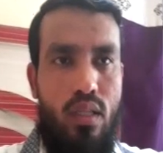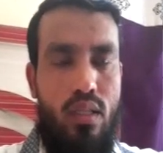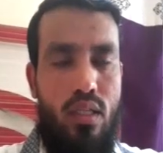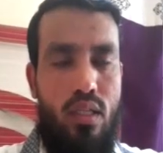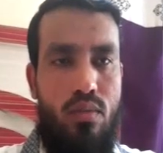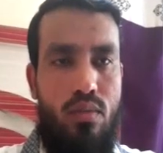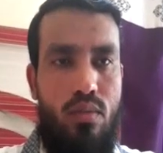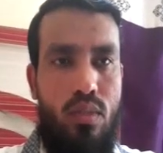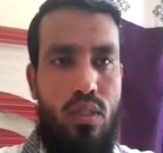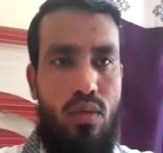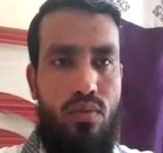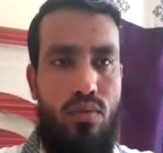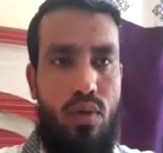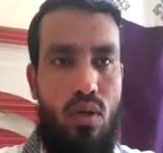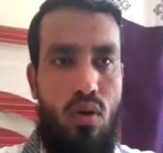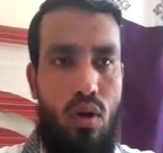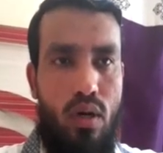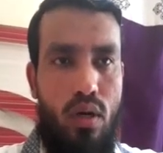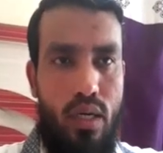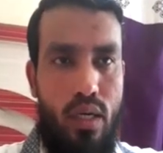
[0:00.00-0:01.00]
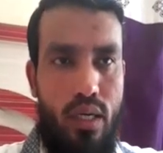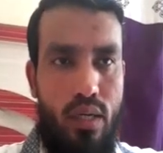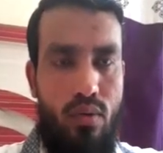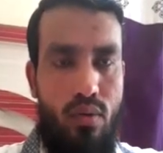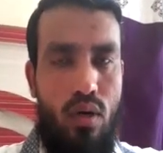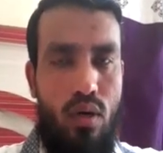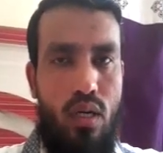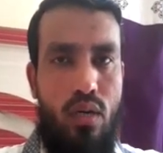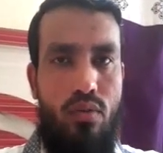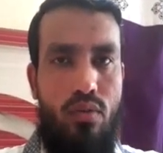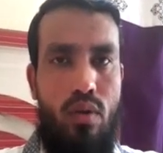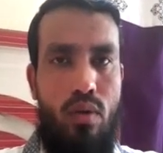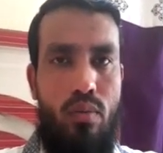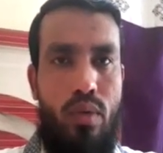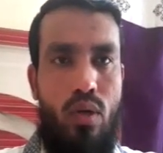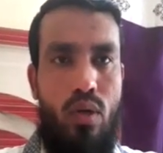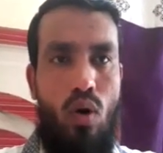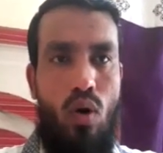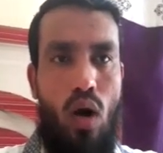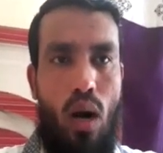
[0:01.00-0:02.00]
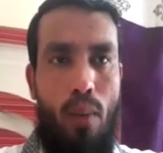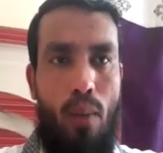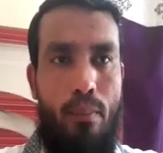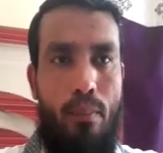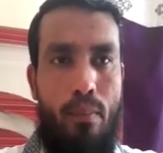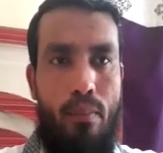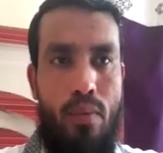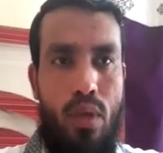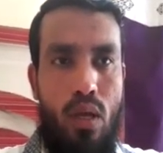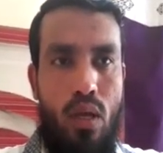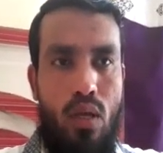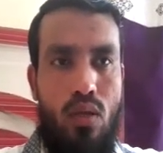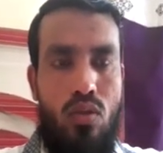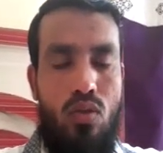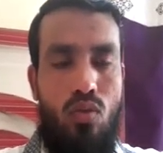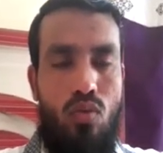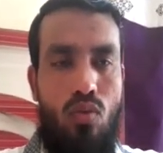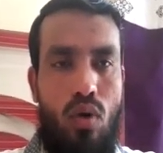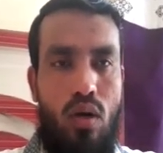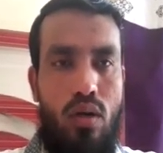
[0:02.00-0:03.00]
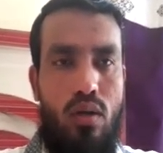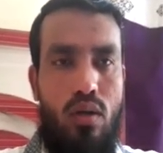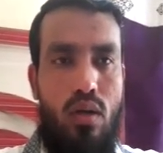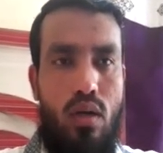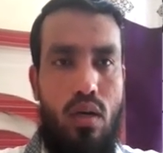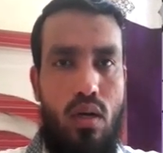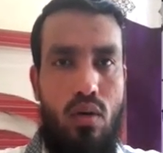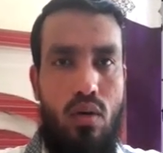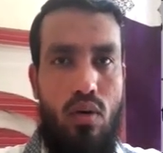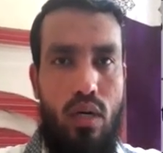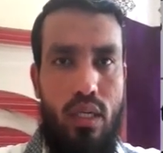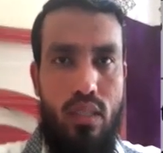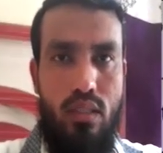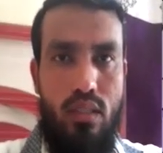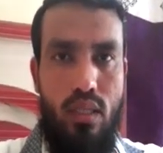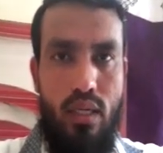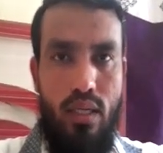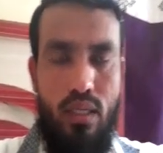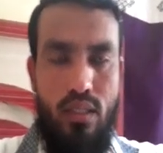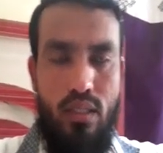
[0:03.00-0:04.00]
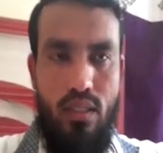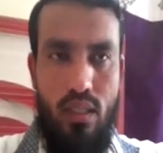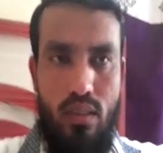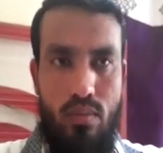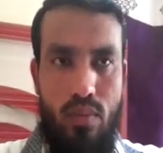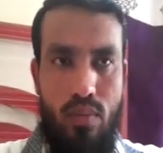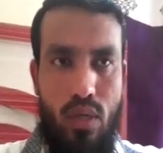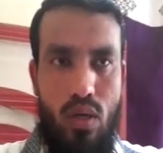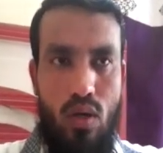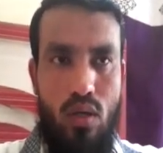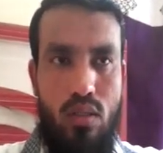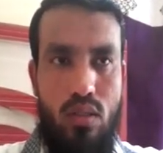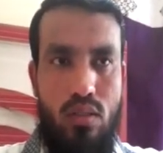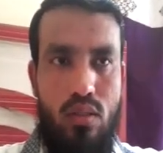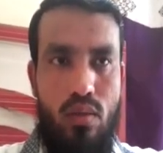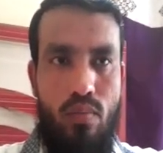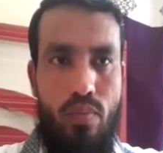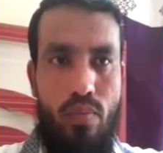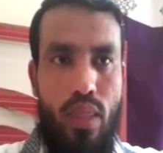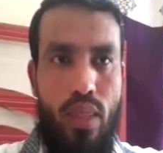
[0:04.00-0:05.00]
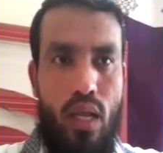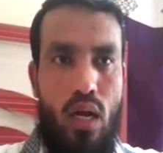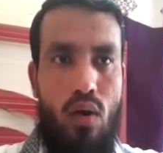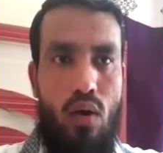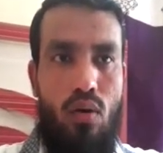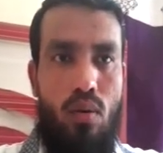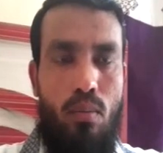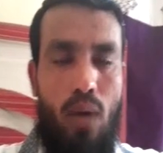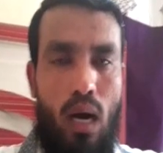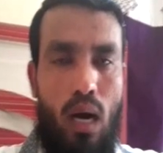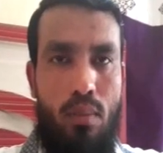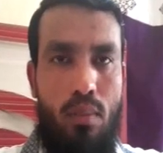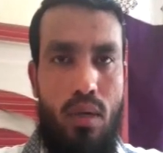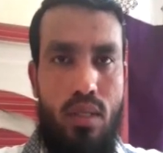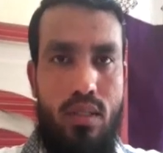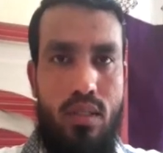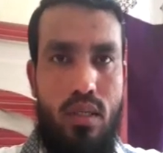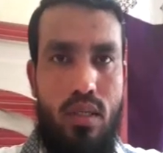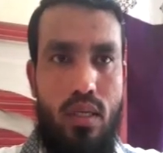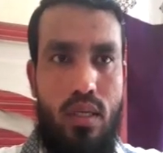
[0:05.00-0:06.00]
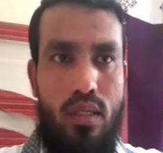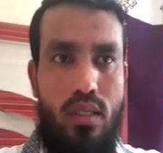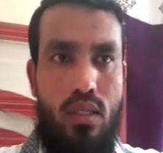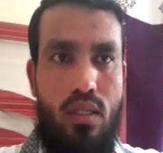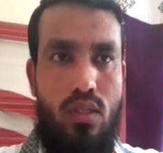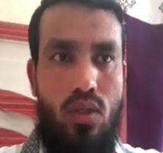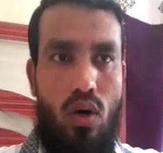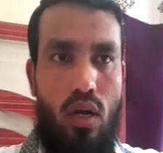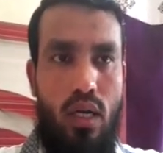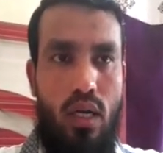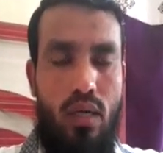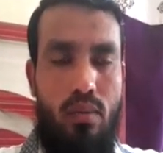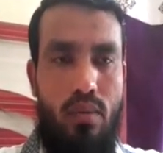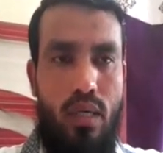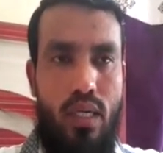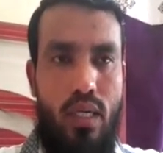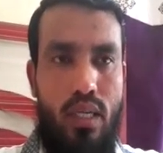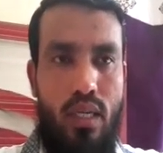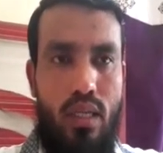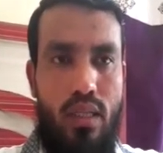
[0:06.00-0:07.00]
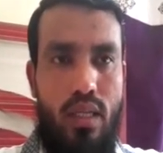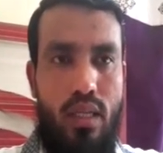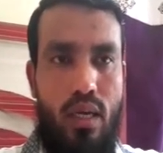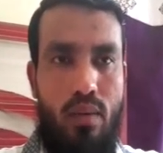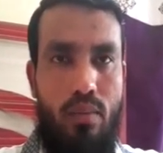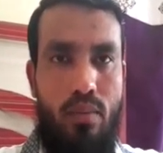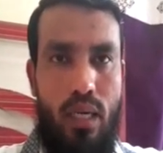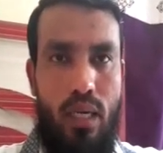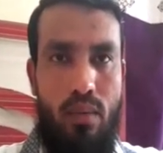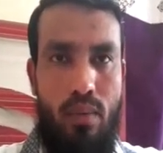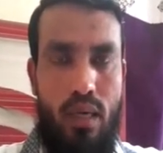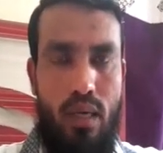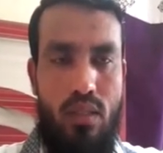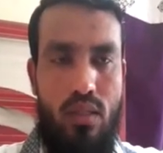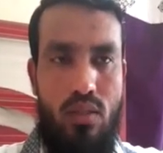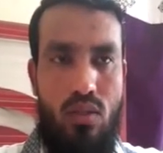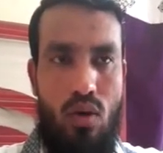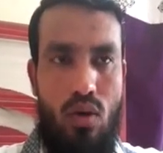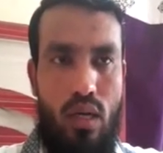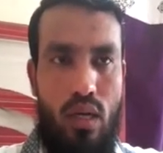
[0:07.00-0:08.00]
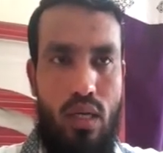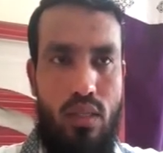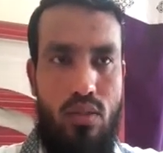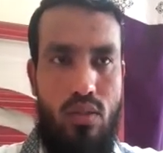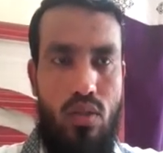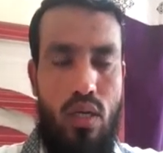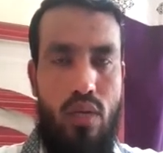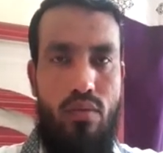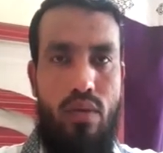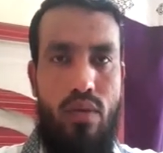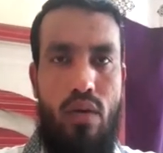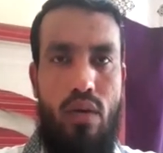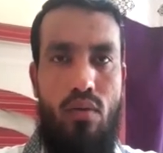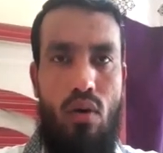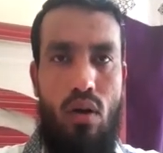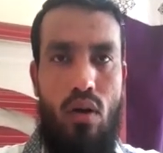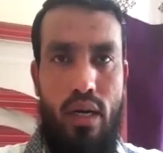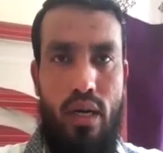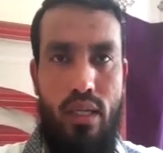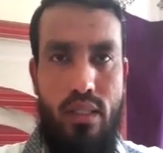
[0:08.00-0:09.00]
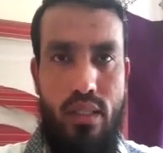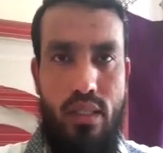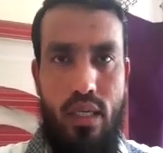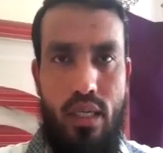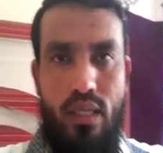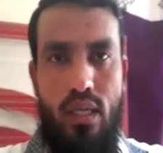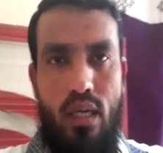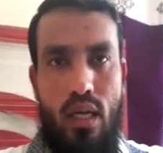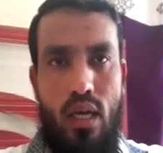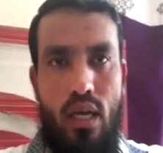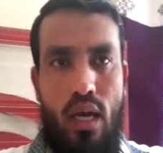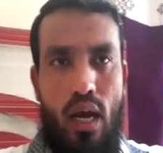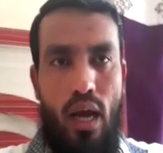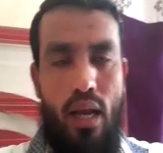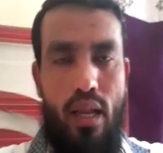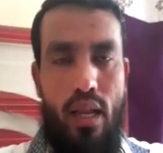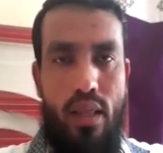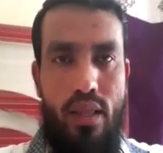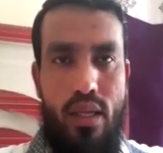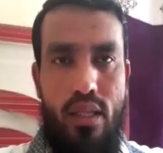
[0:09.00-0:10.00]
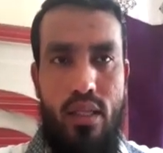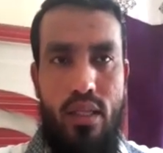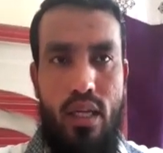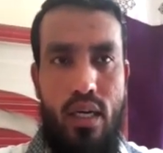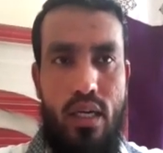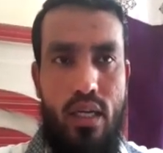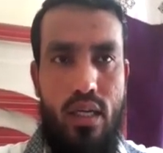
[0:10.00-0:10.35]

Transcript: this much of the quantity water will be go up. So what is the reason? Because our marbles is a solid material, they are made by the solids, and we have already said anything that